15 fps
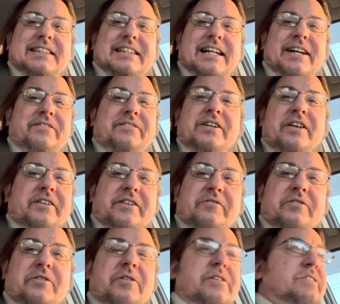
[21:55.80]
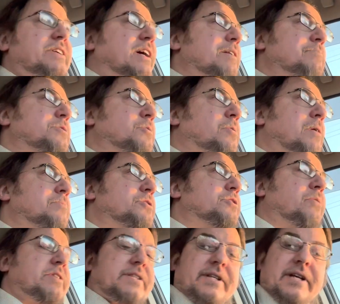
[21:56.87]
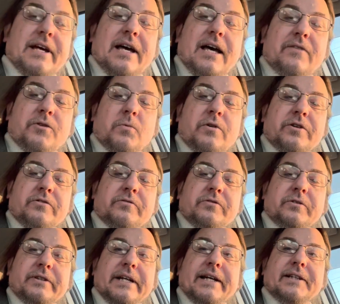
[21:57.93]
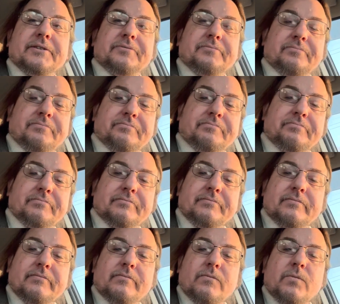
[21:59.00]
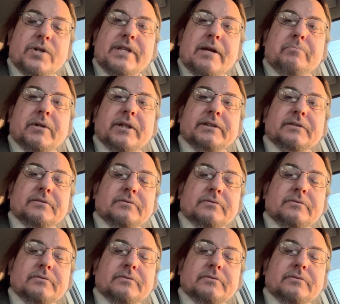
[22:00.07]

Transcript: I have nothing to fill the time, so I'm just going to say, have a wonderful day. Where's that button?